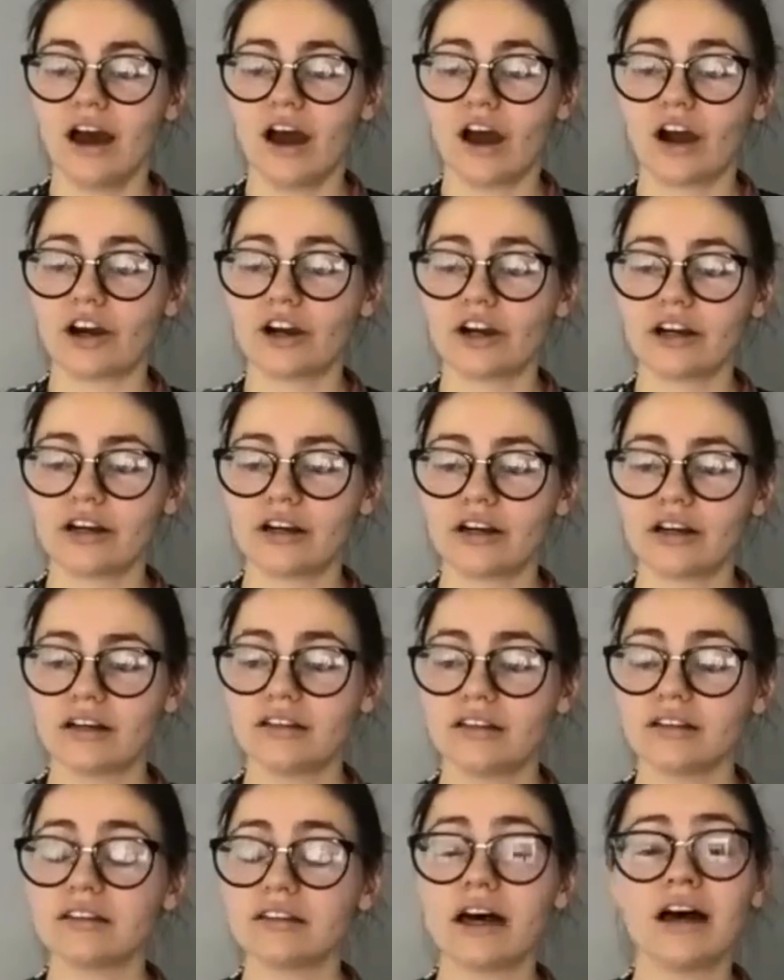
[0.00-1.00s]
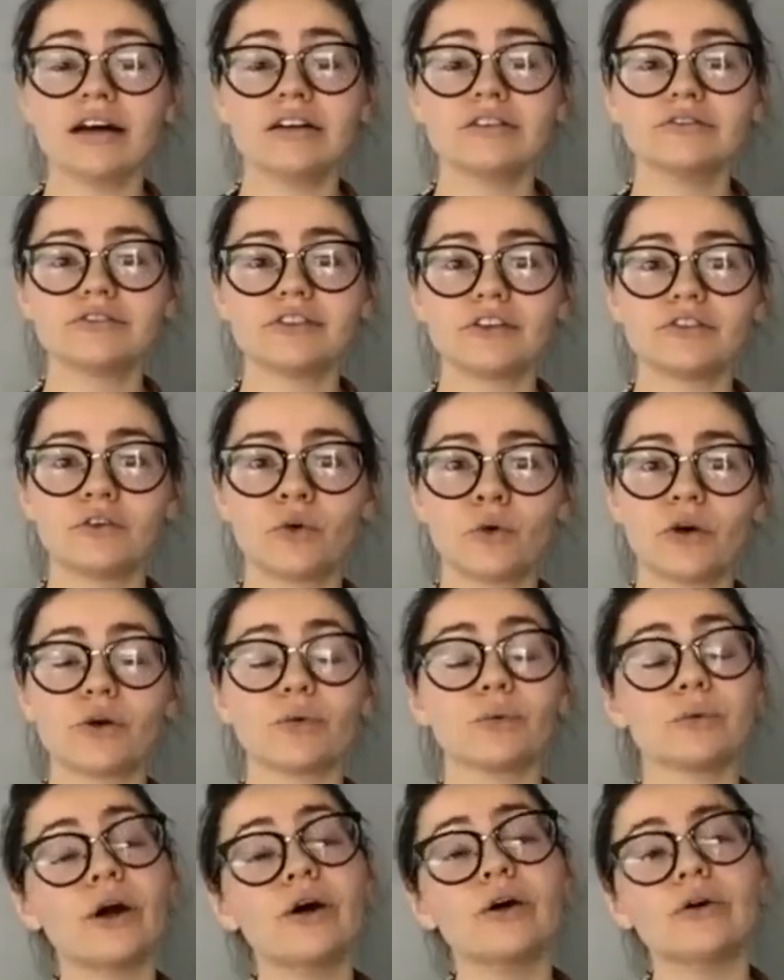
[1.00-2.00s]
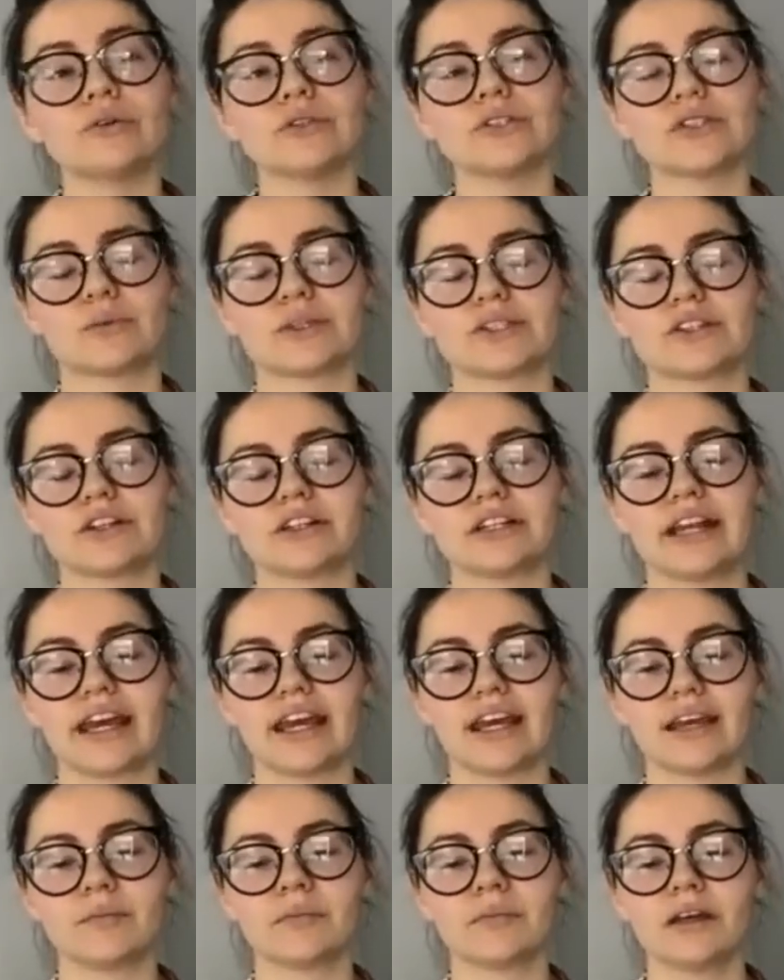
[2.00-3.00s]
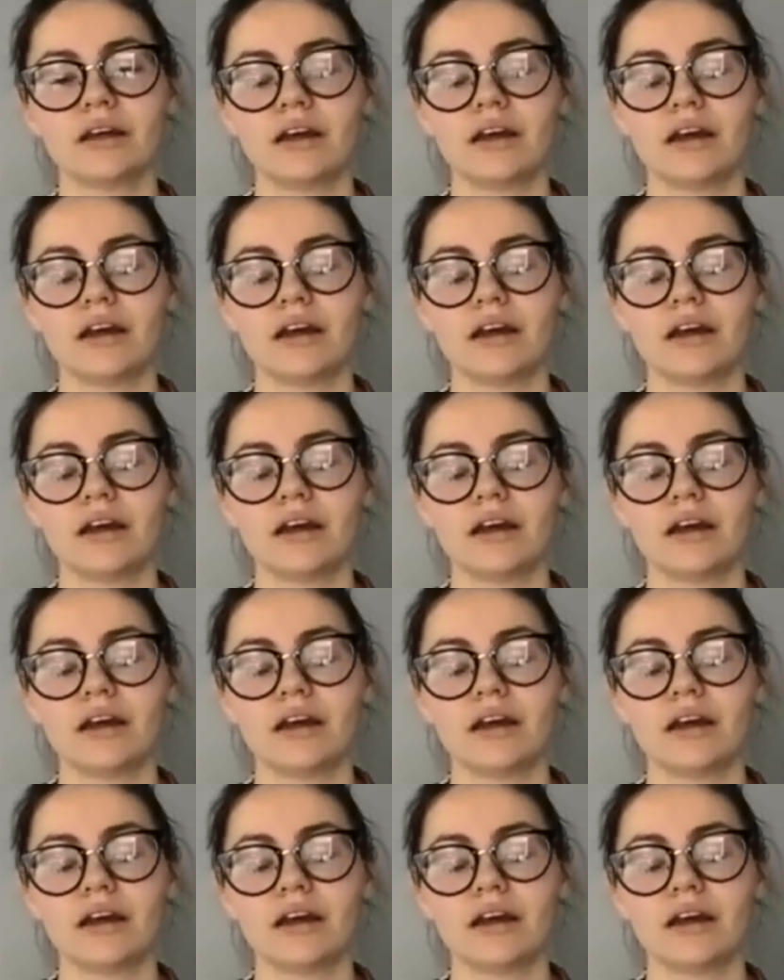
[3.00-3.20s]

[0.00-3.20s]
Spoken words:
her love for Rose, was her name?